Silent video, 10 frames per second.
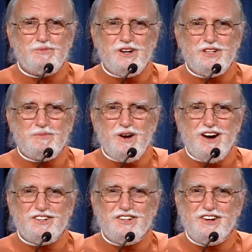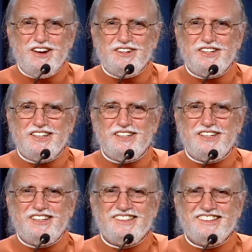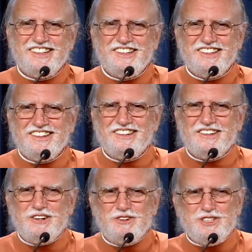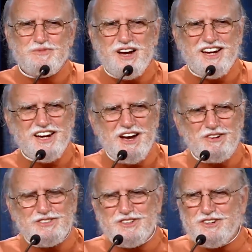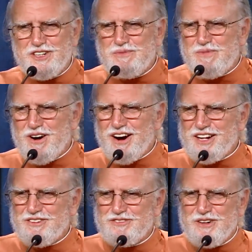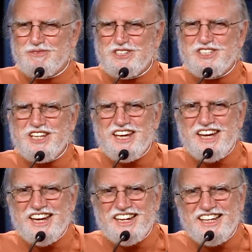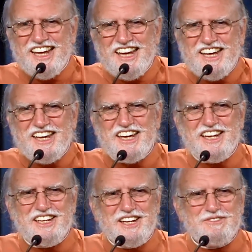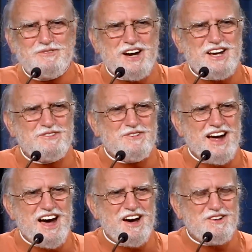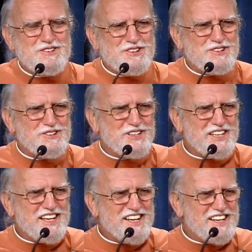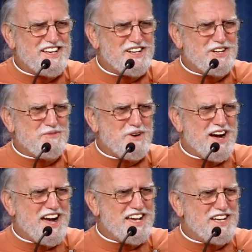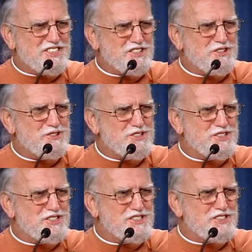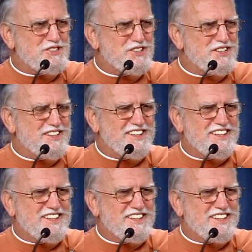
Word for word: brother Bhaktananda, who was my counselor, departing from the scene. He didn't wait around to hear my excuses or